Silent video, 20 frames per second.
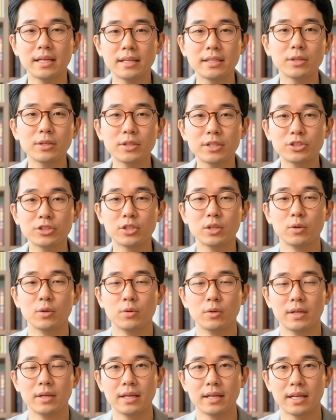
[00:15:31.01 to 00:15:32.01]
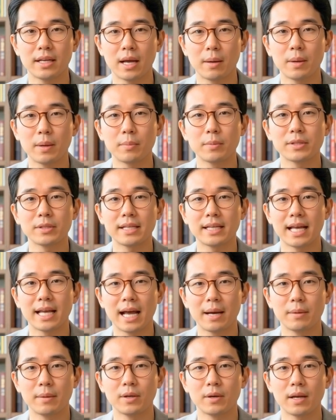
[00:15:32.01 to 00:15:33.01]
there is no come up with the
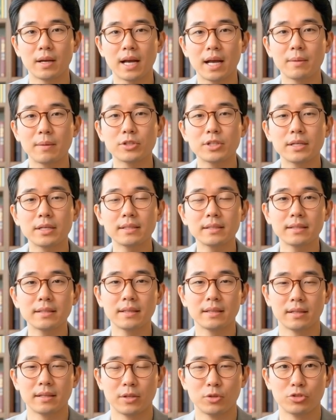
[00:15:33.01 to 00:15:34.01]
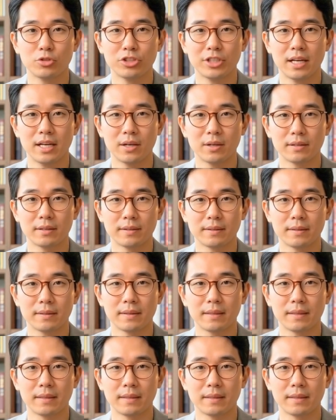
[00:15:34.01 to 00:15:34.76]
capital option. You sell.